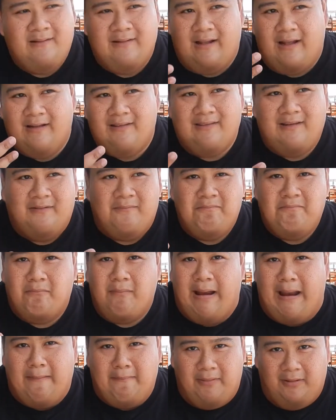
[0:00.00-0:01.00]
Not the
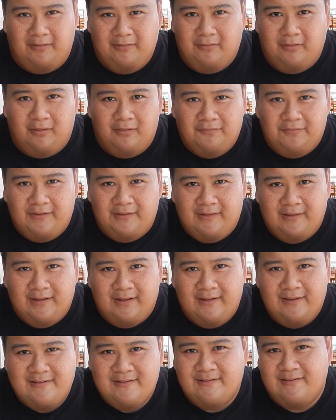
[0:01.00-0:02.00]
mammal dolphin,
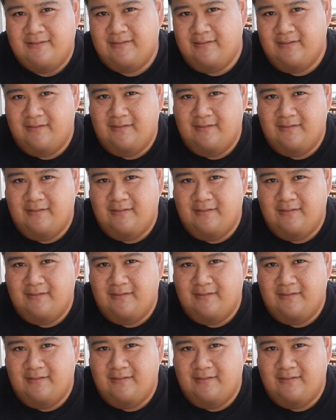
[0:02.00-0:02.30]
guys.